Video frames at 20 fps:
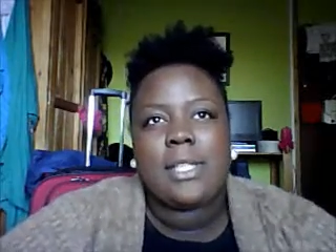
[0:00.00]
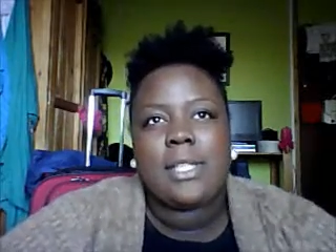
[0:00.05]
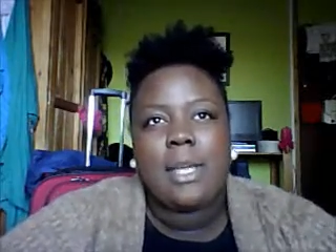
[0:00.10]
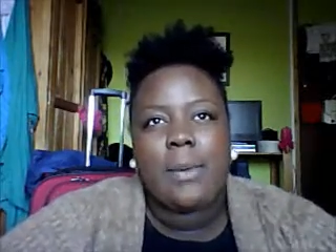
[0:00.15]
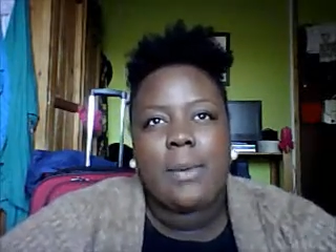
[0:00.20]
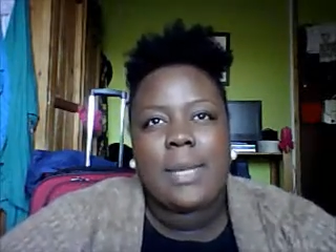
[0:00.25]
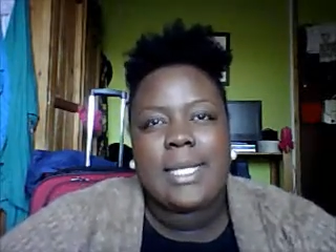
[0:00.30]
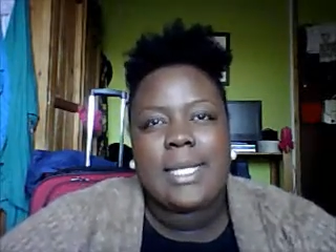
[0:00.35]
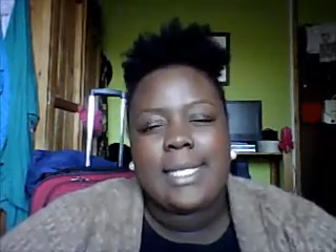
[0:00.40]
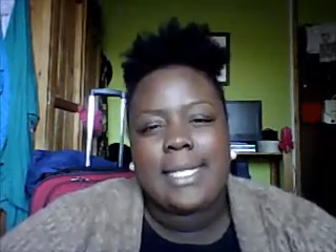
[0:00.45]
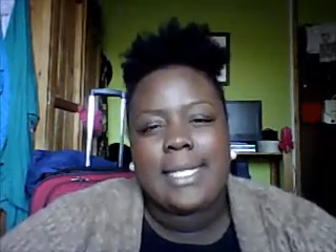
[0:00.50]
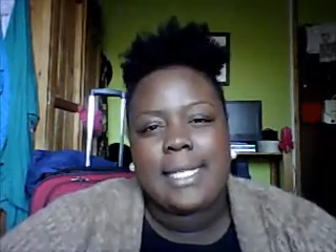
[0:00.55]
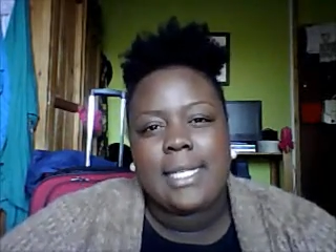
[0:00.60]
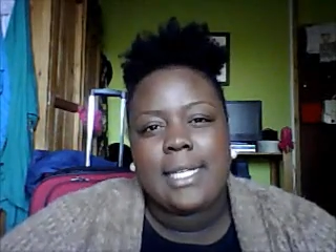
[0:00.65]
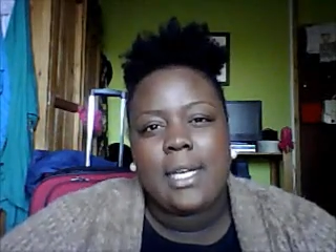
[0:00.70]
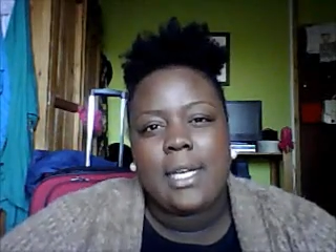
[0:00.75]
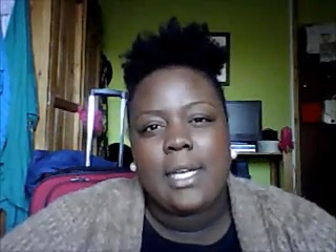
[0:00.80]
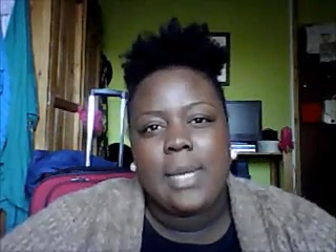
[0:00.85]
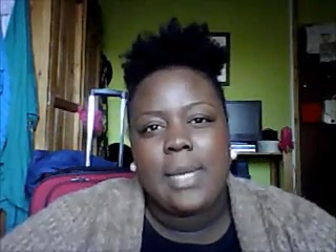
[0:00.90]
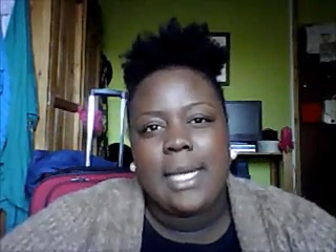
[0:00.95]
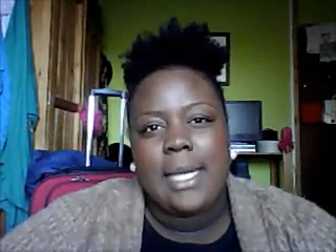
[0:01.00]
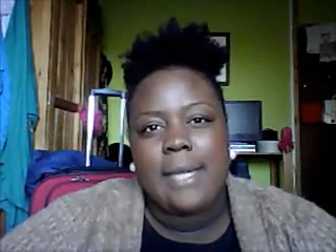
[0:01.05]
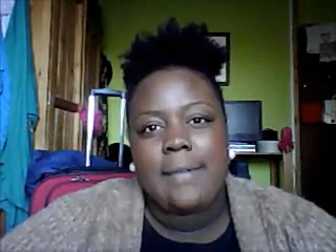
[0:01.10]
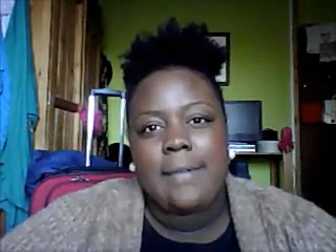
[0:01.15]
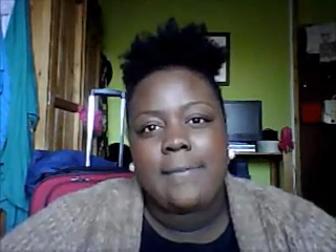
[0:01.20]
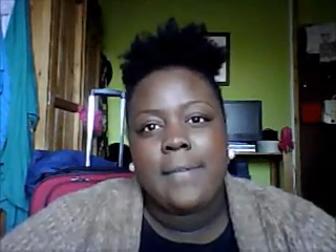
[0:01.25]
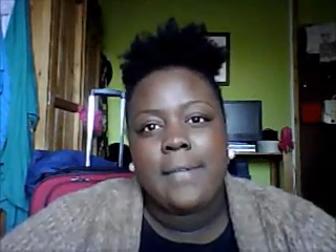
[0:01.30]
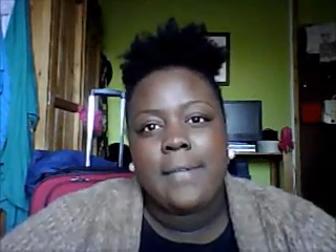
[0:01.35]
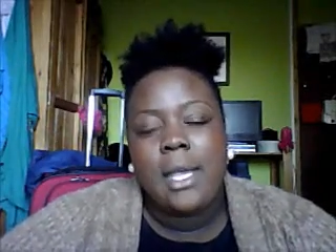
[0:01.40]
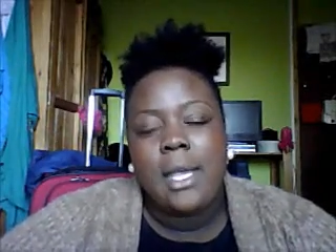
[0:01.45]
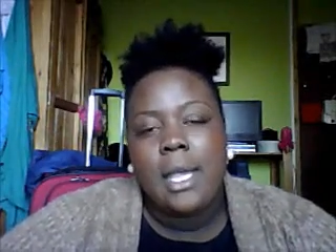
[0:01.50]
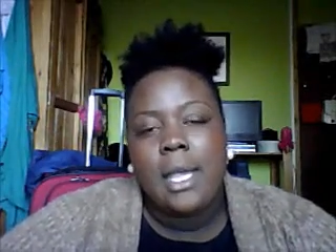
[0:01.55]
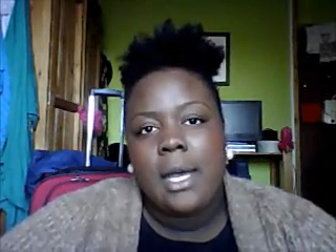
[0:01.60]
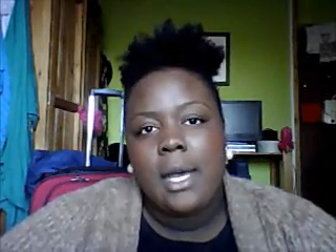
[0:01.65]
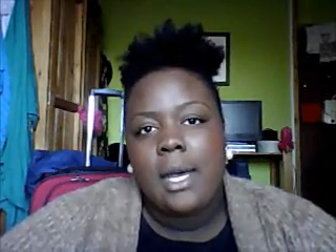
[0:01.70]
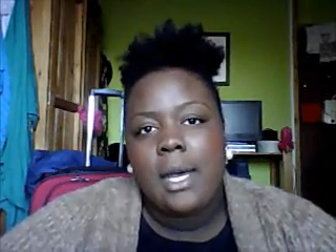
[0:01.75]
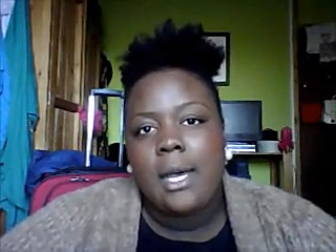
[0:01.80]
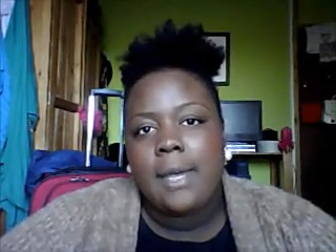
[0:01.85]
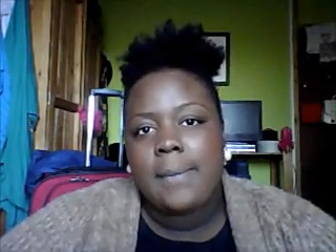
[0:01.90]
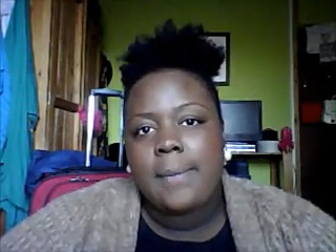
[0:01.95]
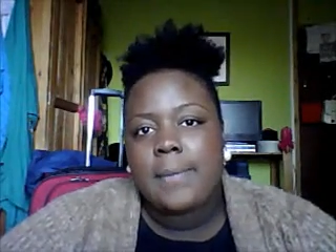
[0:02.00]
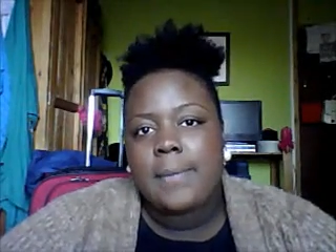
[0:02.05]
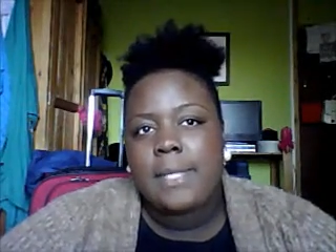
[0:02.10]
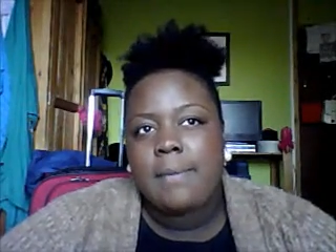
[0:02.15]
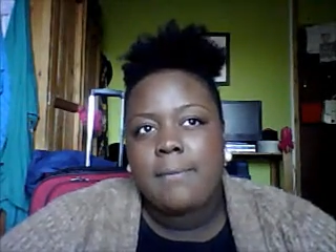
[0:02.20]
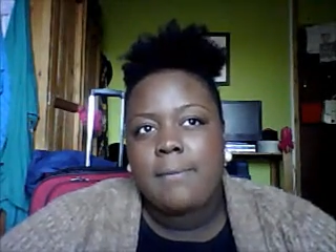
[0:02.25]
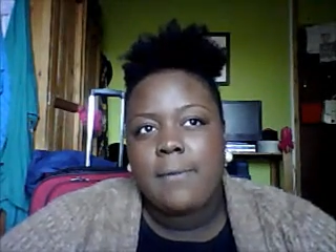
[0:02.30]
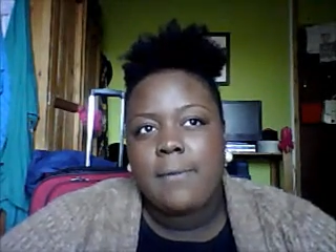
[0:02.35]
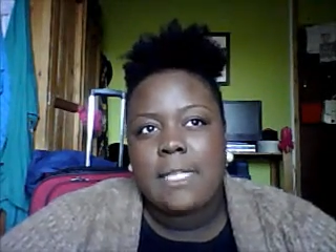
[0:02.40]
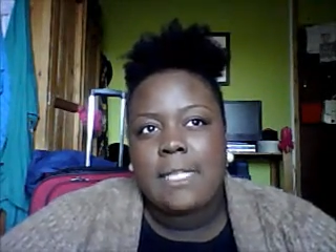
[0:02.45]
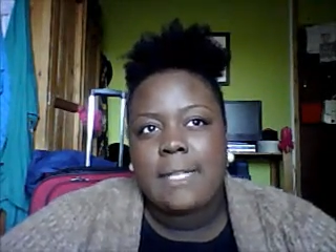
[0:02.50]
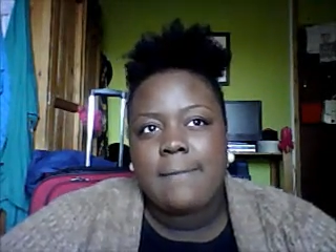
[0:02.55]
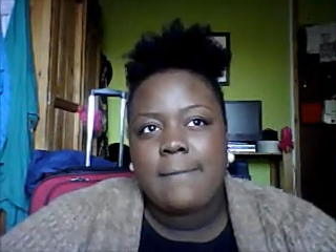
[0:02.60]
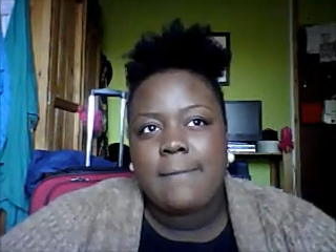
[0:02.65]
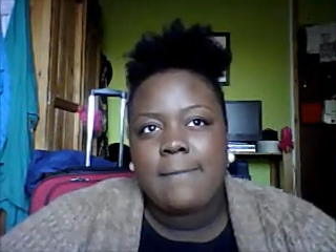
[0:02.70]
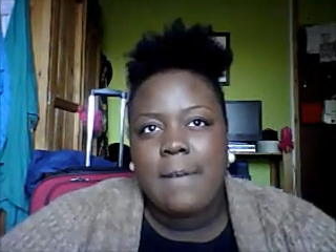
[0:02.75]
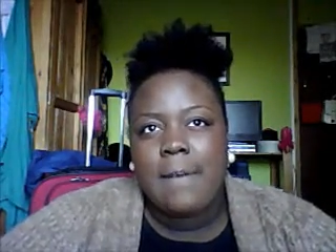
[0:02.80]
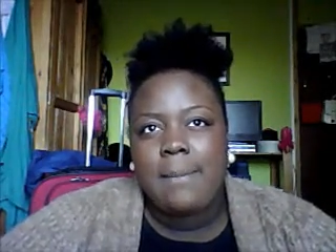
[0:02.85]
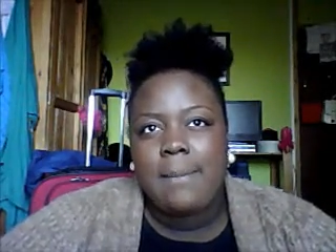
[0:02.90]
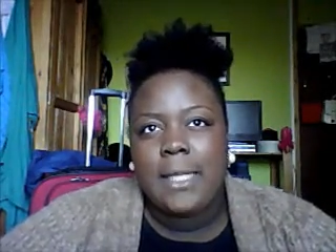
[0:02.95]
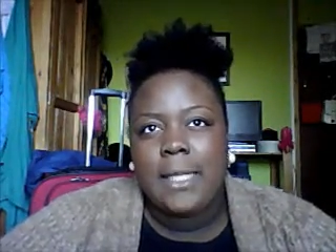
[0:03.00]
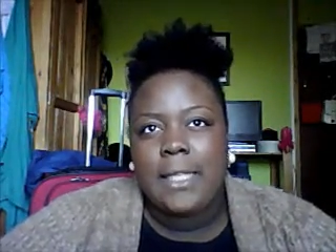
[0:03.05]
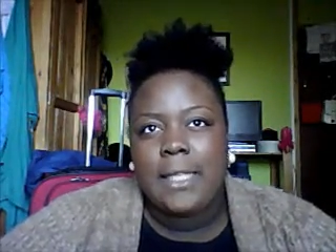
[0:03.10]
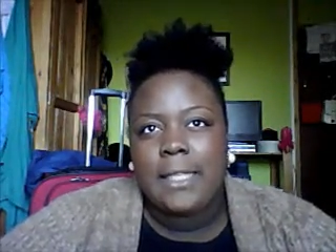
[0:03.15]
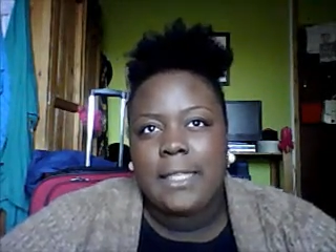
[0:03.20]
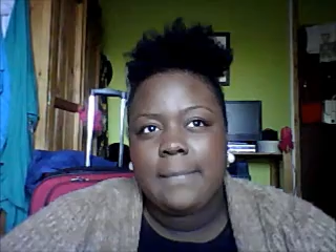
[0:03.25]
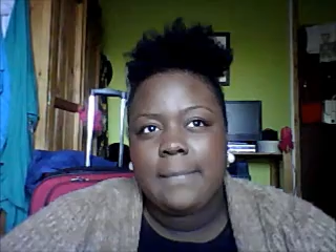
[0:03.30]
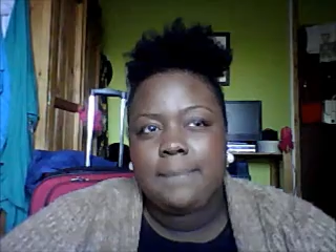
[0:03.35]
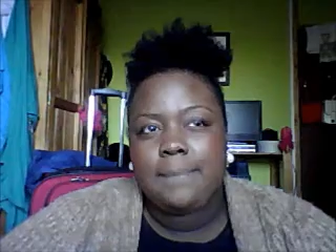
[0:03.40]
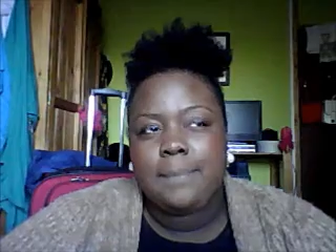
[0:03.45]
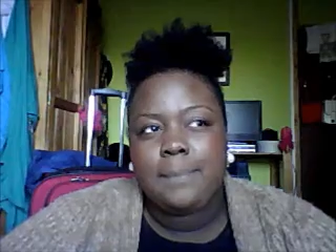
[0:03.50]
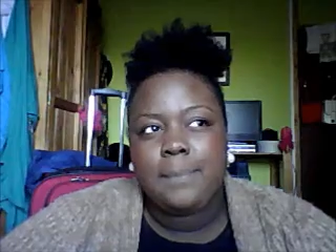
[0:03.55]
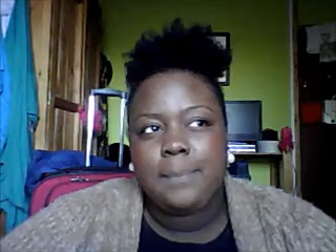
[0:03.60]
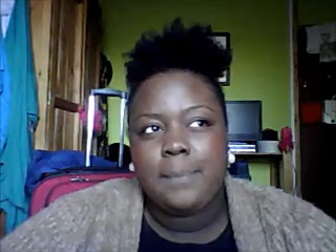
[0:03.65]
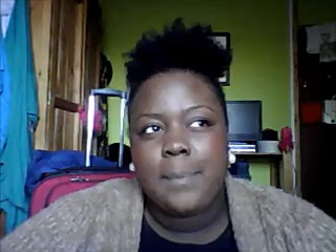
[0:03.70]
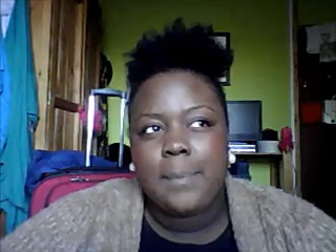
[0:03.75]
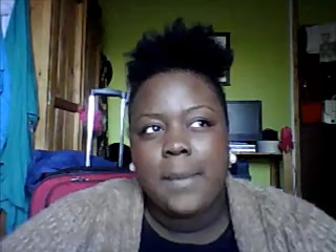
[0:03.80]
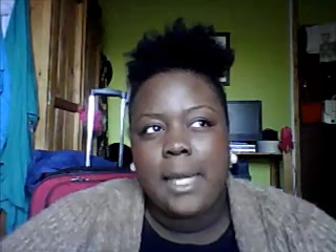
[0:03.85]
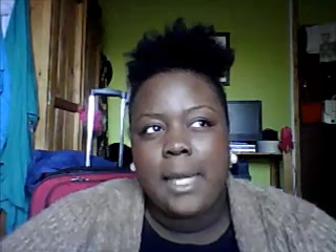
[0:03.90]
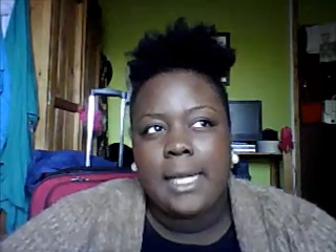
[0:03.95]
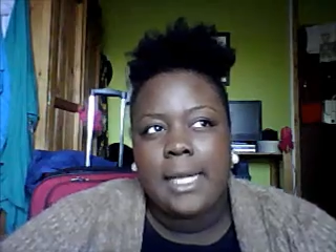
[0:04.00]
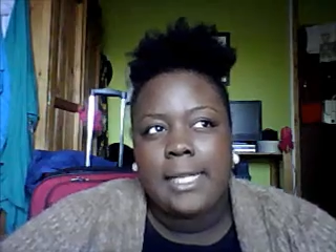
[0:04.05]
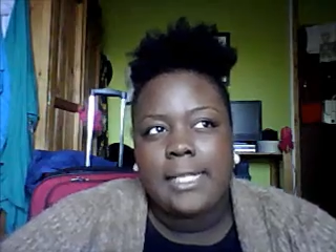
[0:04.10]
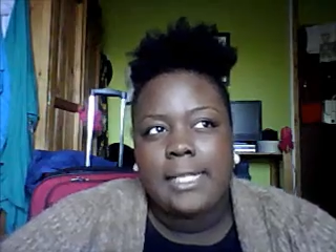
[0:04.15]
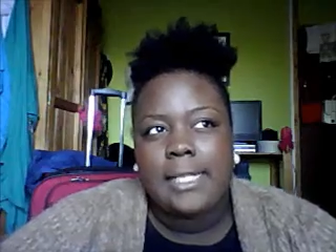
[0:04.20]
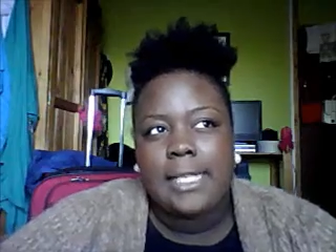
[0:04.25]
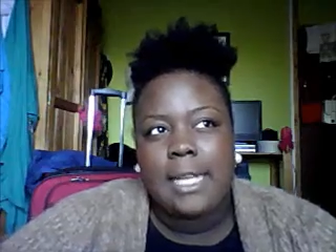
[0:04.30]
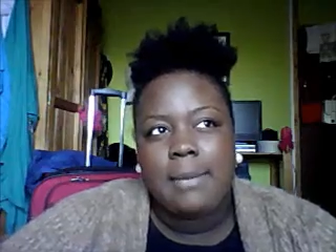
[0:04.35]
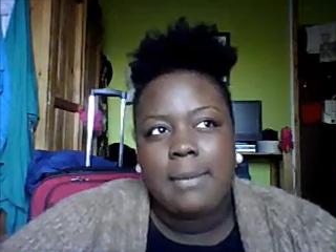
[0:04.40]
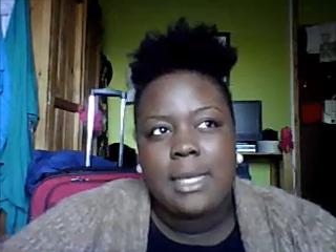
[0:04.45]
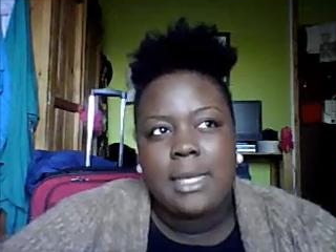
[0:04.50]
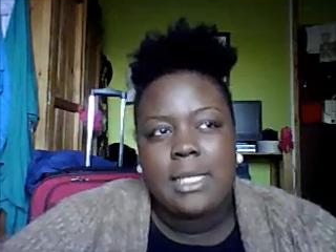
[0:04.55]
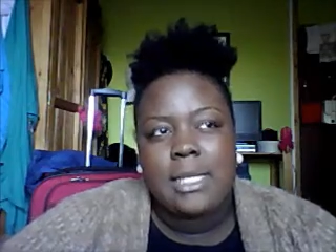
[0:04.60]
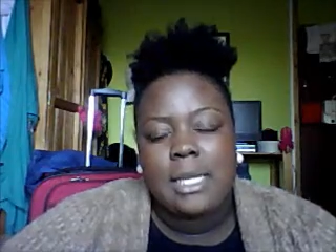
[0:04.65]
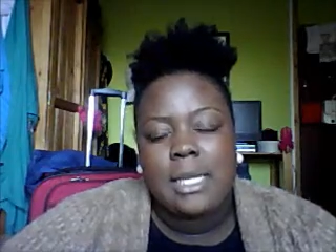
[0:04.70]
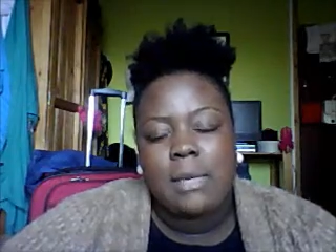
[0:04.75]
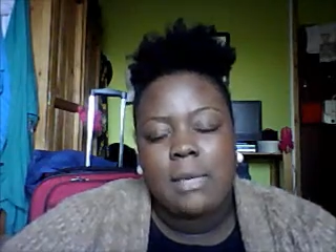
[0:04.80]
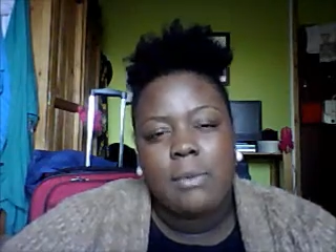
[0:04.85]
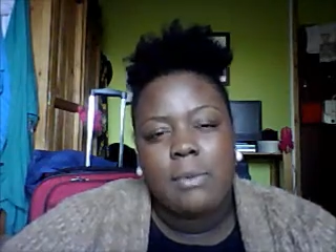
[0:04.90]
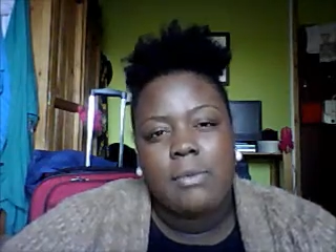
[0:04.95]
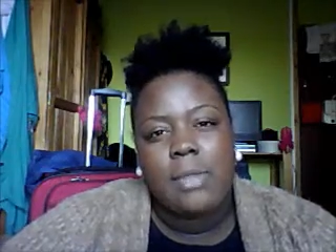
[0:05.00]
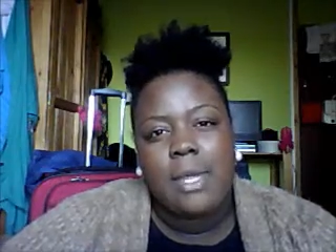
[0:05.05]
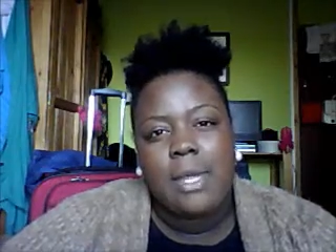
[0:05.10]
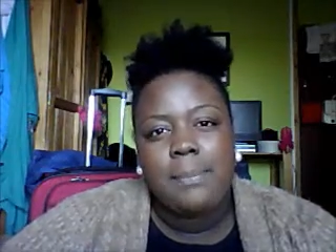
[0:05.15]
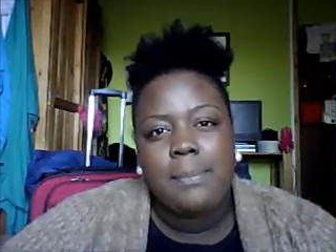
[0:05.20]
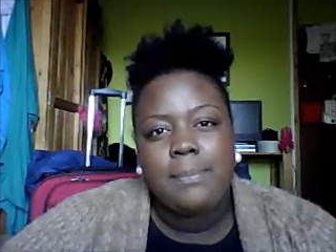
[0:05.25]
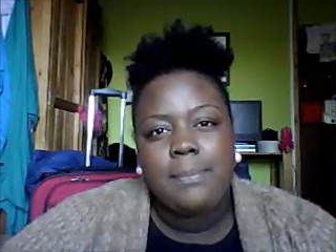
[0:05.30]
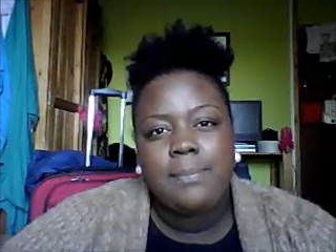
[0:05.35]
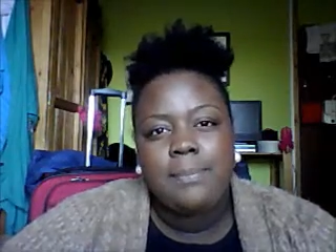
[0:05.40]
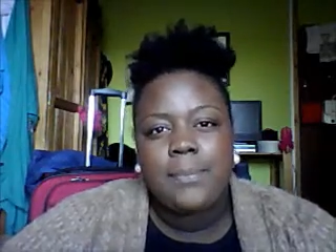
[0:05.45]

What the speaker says: I went to dinner with some friends and family and celebrated it with them.